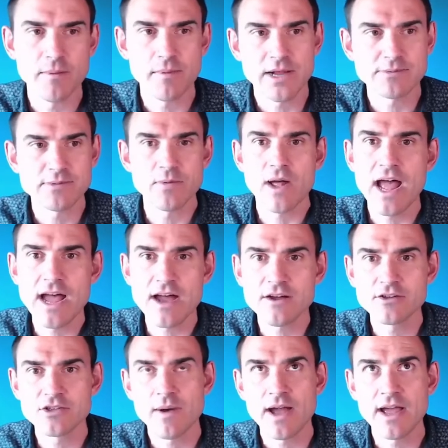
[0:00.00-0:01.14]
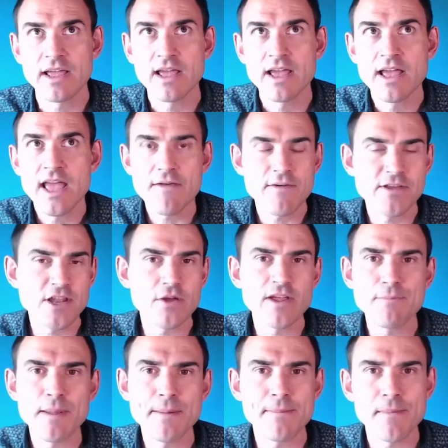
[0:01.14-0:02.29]
people ask me, well, if I don't
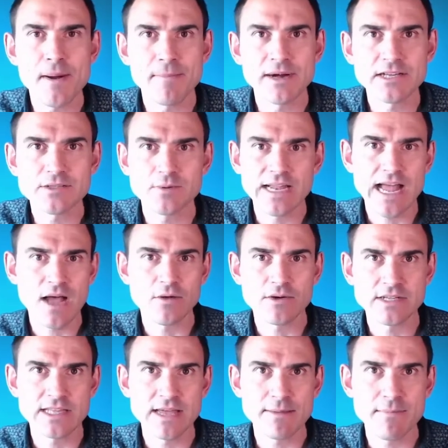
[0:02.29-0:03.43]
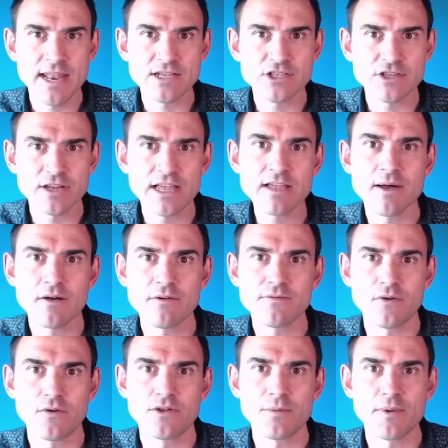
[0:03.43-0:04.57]
give people my password, how do they manage your email
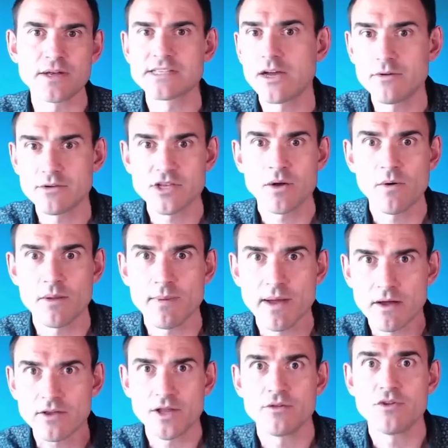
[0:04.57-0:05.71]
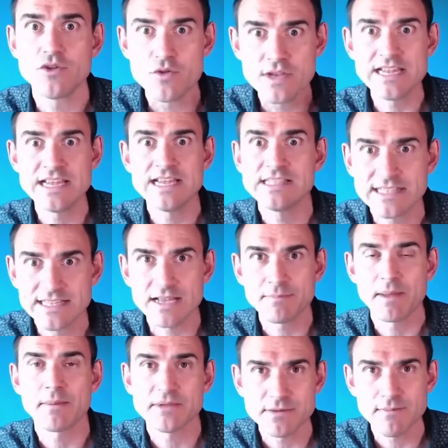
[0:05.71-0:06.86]
for you? Because I always go on about, you need to get
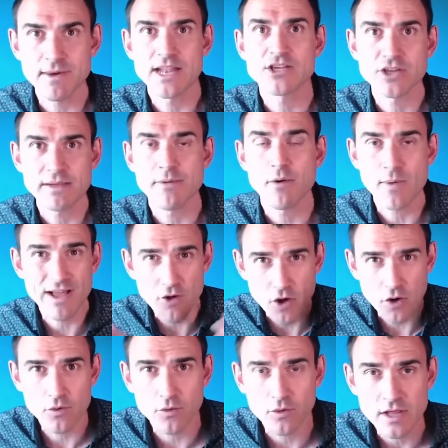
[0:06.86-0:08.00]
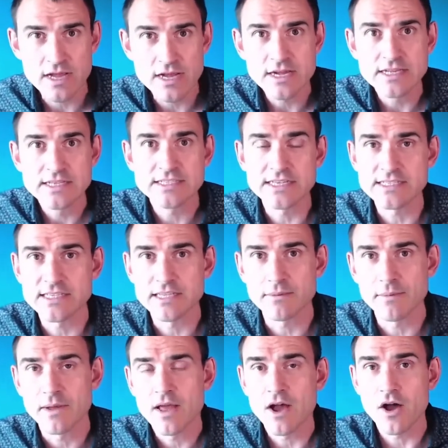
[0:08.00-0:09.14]
people to manage your email. We have a whole system,